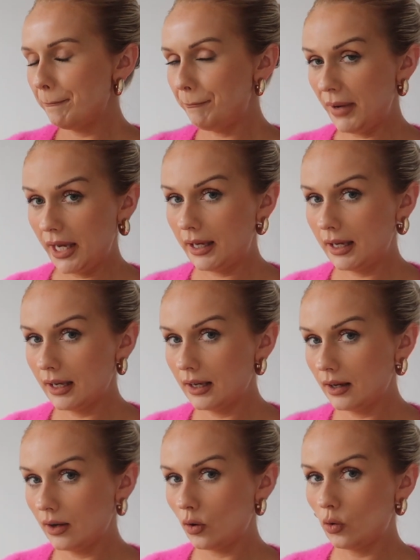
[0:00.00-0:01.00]
big
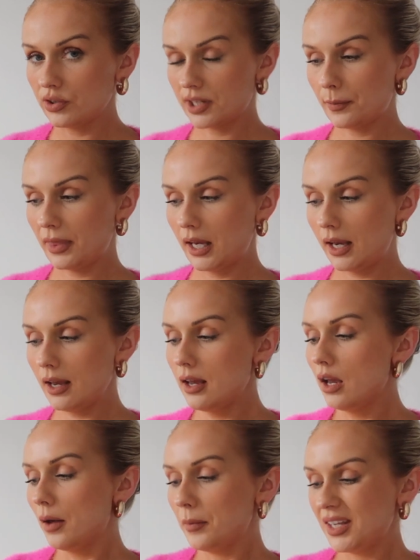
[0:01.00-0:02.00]
or something,
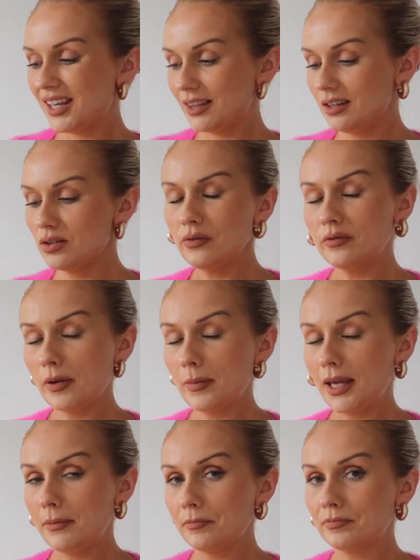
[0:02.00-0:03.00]
but yeah, they don't fit
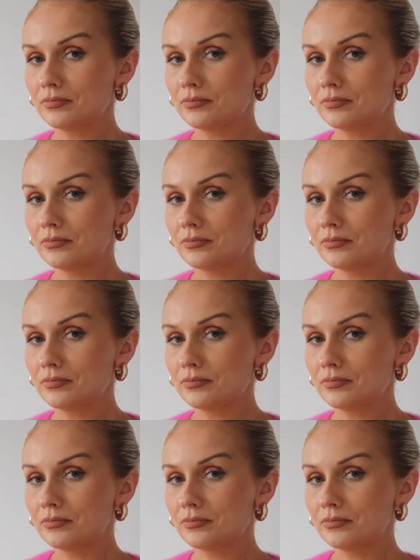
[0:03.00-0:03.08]
me.